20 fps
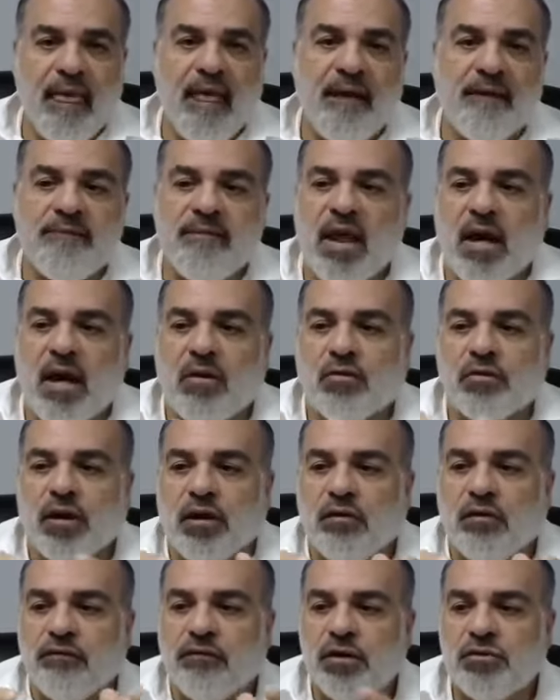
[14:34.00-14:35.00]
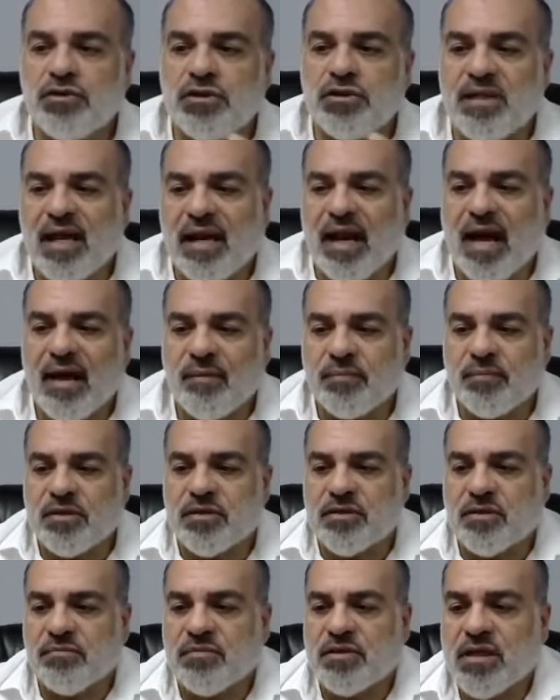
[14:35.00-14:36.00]
Now, the confusion that
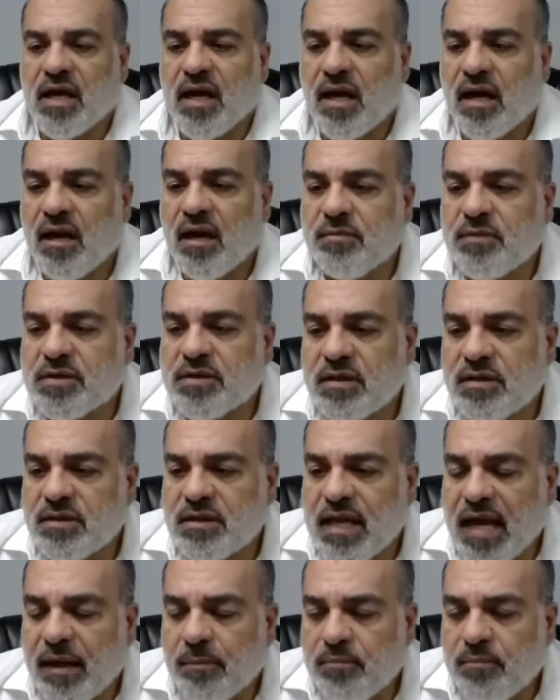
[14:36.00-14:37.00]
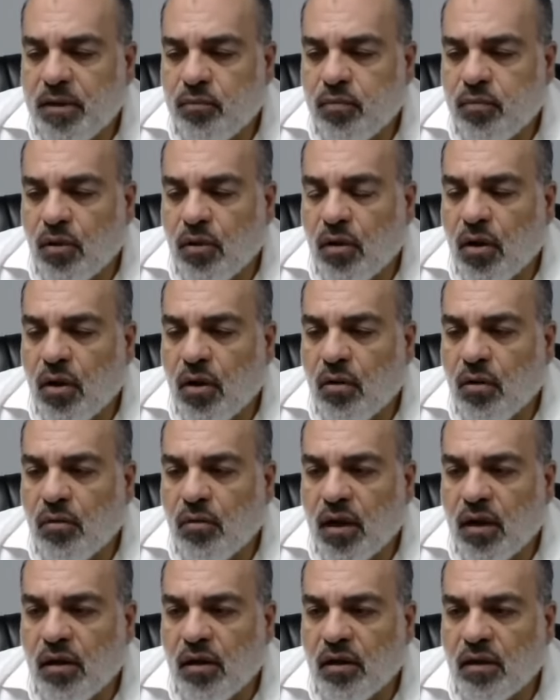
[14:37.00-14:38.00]
happens sometimes is that people go,
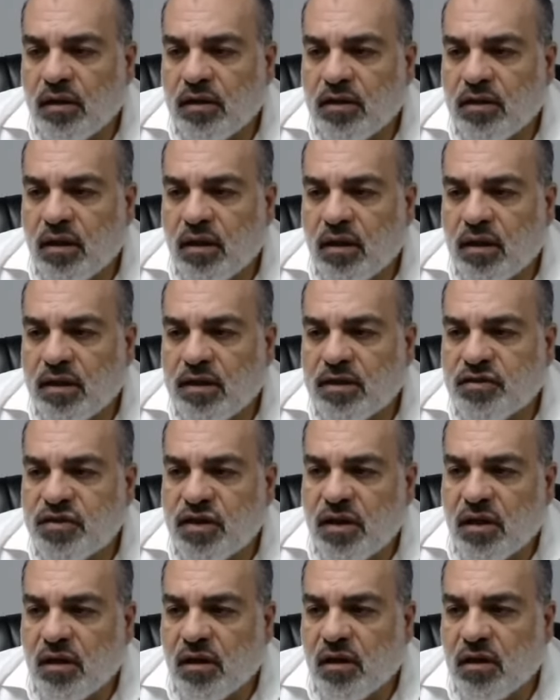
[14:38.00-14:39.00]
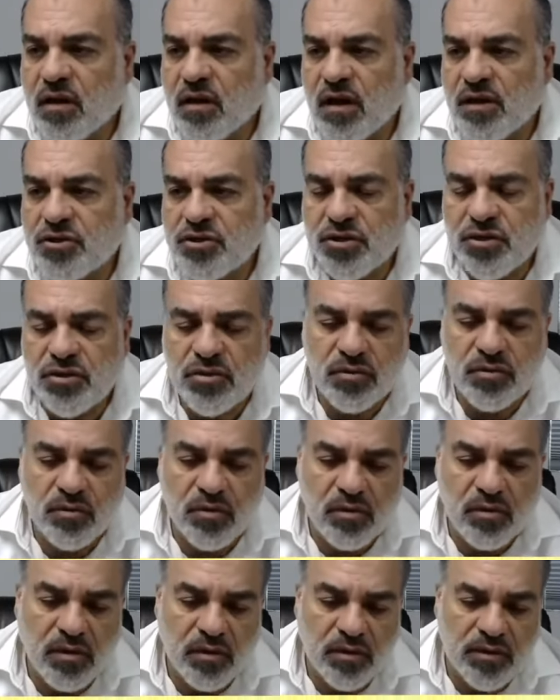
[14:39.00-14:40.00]
well, is it a concussion
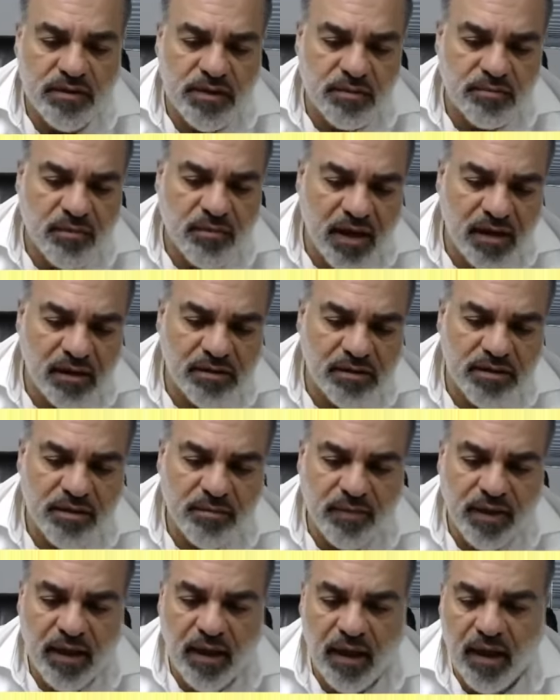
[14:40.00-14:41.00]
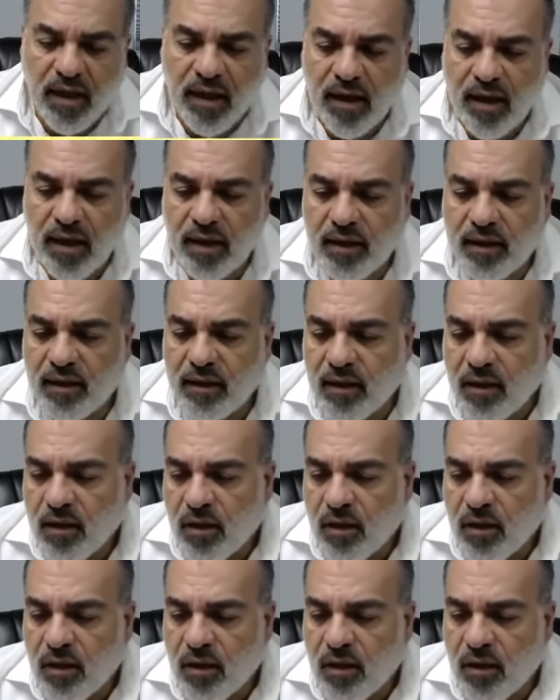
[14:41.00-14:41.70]
or is it mild TBI